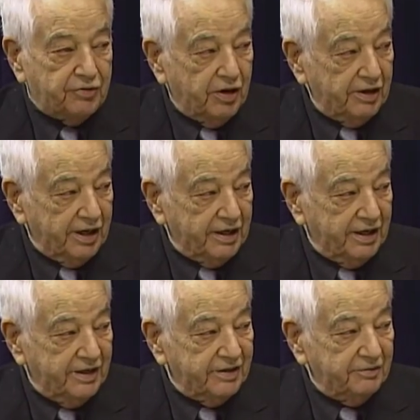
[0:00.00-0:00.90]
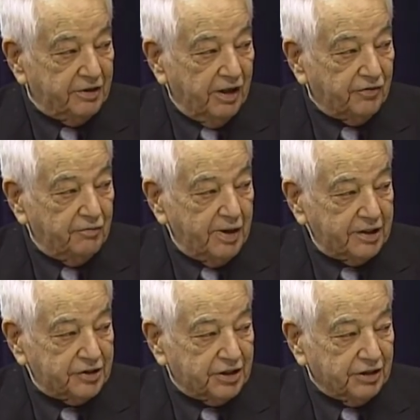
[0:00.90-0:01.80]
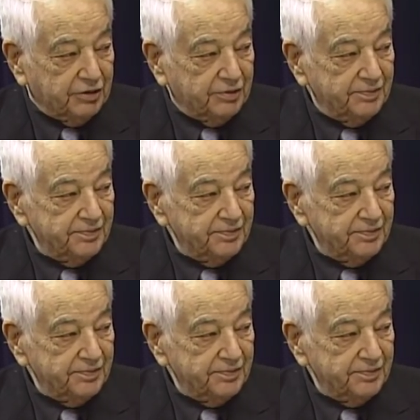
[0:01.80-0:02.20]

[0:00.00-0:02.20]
drilling in the Gulf of Mexico.